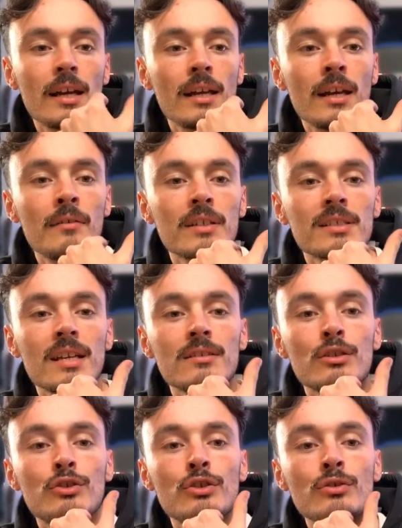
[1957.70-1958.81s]
Eva says,
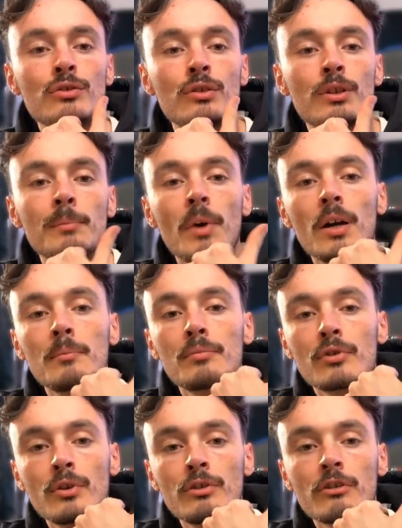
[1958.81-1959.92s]
do you combine
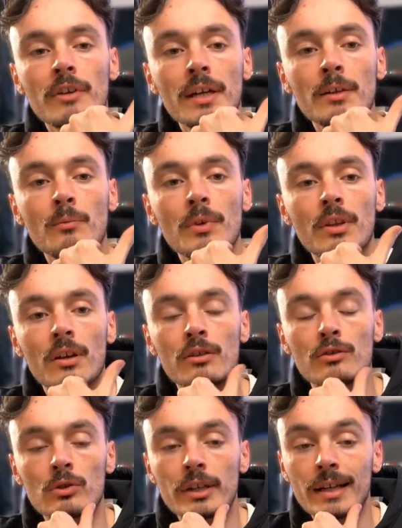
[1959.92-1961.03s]
Procreate with other
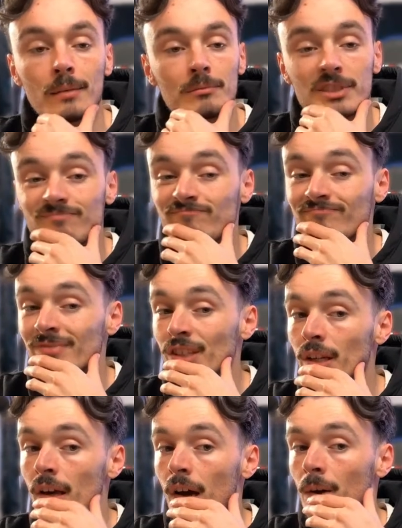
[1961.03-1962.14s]
drawing apps?
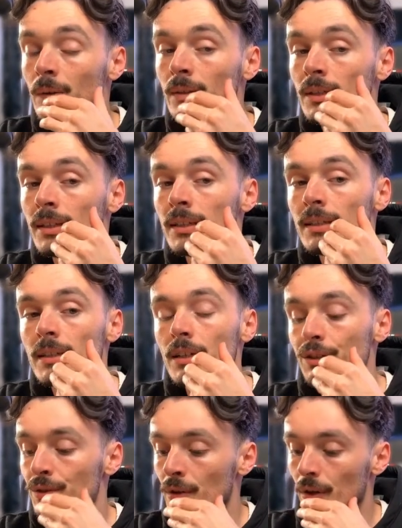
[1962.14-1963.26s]
No, I
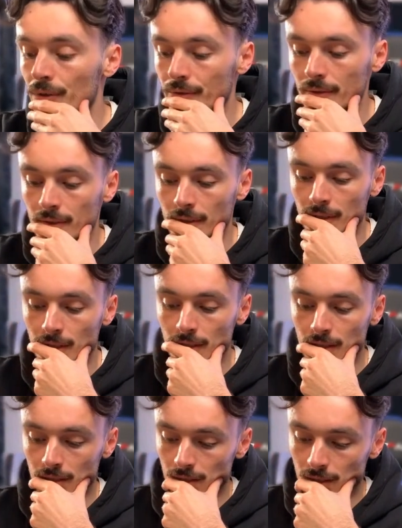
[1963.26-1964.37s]
do not.
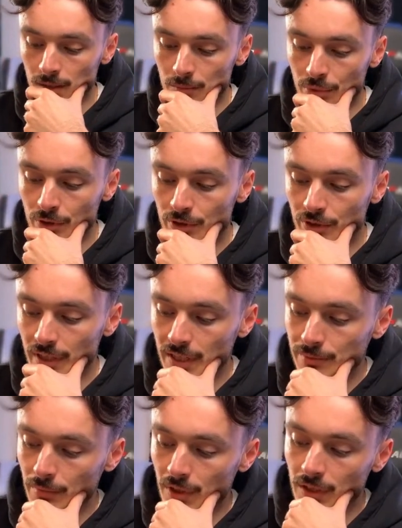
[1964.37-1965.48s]
Procreate is
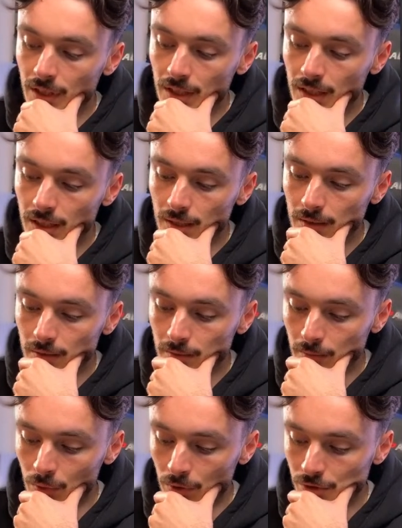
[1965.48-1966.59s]
my
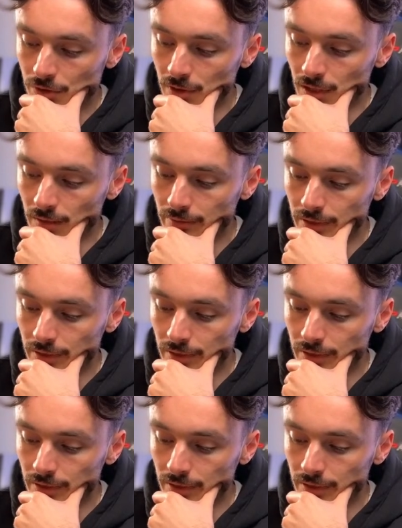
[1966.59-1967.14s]
my one true love.